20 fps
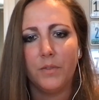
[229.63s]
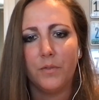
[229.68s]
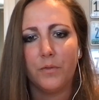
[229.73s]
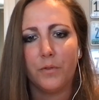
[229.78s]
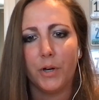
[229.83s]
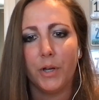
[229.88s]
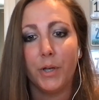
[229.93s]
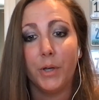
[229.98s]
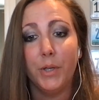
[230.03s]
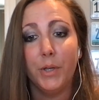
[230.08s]

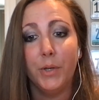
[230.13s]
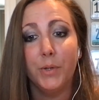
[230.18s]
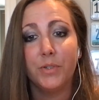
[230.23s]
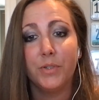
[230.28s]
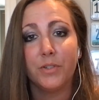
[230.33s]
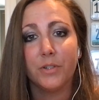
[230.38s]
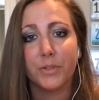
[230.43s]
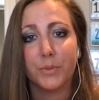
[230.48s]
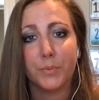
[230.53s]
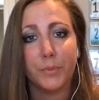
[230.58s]
for your
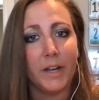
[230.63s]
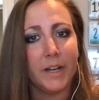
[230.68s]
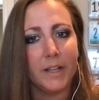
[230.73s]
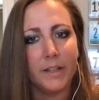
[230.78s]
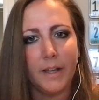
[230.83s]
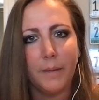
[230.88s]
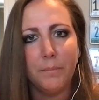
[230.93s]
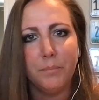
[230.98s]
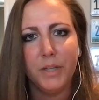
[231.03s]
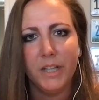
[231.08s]
users rather
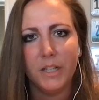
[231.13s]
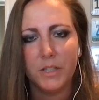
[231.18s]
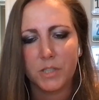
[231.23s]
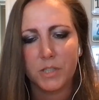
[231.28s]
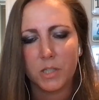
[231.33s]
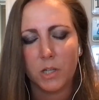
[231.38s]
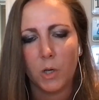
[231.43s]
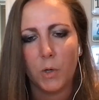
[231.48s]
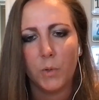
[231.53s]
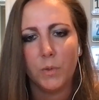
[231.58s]
than being
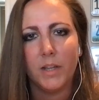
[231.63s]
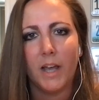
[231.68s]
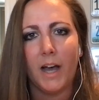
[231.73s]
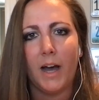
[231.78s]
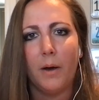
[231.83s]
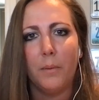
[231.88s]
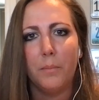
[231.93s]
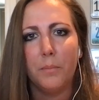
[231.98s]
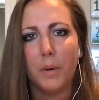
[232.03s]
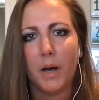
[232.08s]
slowed
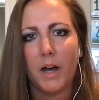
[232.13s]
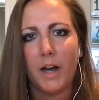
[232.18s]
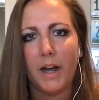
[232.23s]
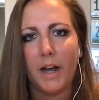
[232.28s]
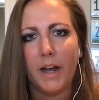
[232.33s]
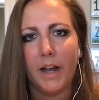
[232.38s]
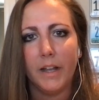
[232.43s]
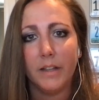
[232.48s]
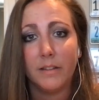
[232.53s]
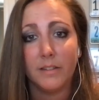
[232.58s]
down
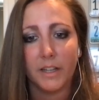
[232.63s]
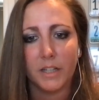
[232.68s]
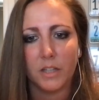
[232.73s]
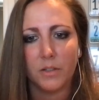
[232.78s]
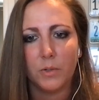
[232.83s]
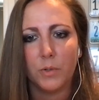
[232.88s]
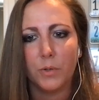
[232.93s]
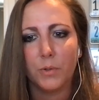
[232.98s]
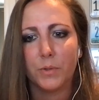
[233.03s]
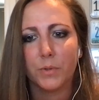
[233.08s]
by
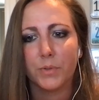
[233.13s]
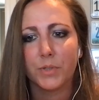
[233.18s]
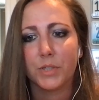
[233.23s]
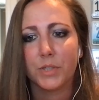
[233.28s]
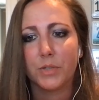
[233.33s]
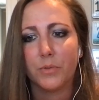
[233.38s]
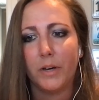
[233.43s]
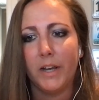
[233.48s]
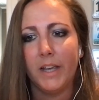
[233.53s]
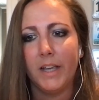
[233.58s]
technical
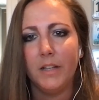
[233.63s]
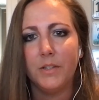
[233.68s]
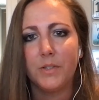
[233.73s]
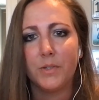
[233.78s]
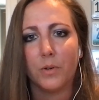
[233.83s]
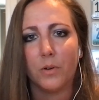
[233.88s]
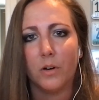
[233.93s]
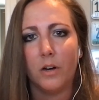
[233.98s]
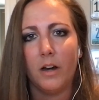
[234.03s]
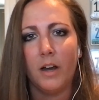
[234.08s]
constraints
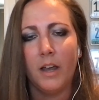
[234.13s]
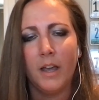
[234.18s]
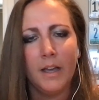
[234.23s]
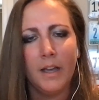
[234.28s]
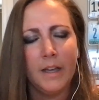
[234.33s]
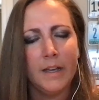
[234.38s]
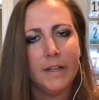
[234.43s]
or